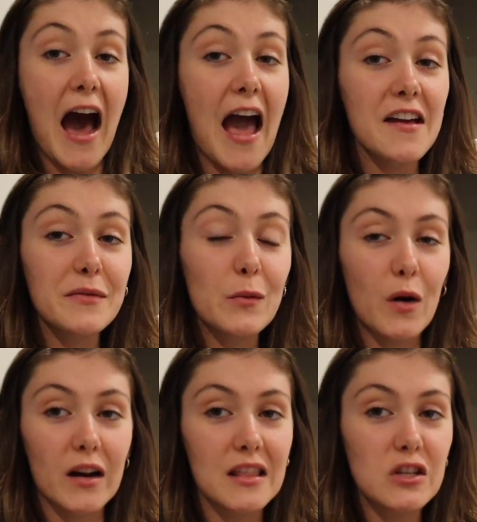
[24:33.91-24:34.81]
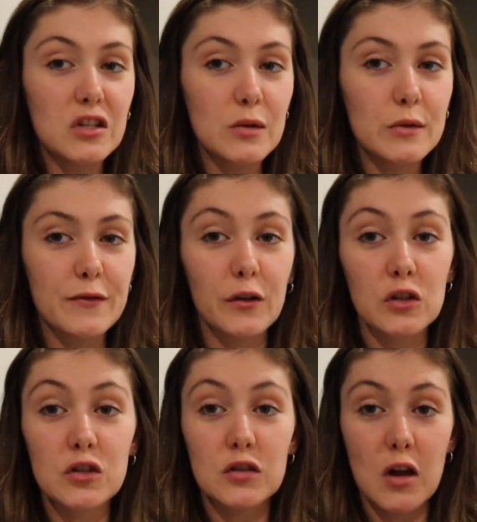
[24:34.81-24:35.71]
I have been wanting these shoes
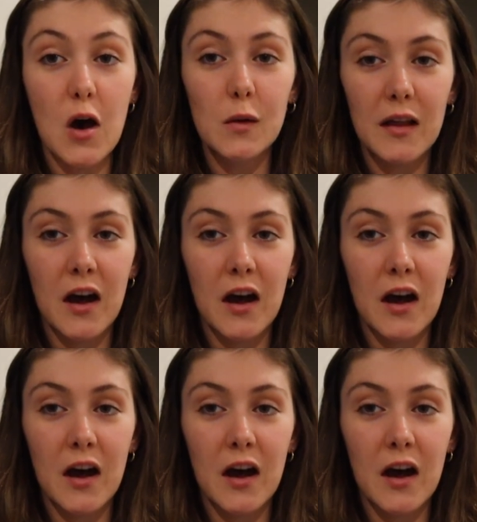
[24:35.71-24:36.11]
for so